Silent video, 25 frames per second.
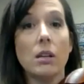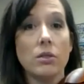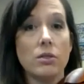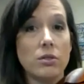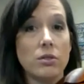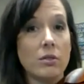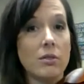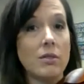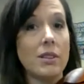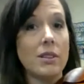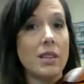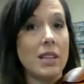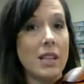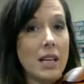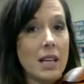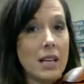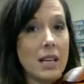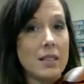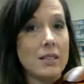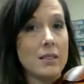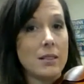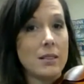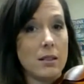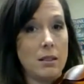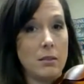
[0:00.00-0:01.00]
so
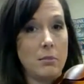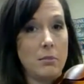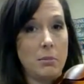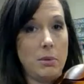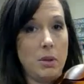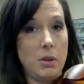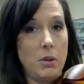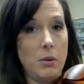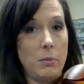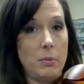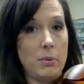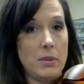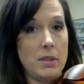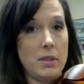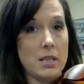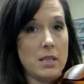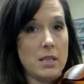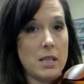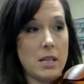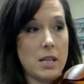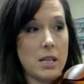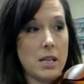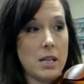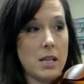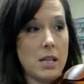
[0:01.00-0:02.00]
that's going to be open
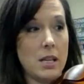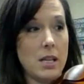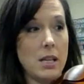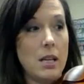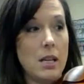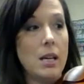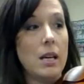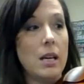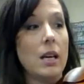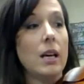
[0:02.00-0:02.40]
D,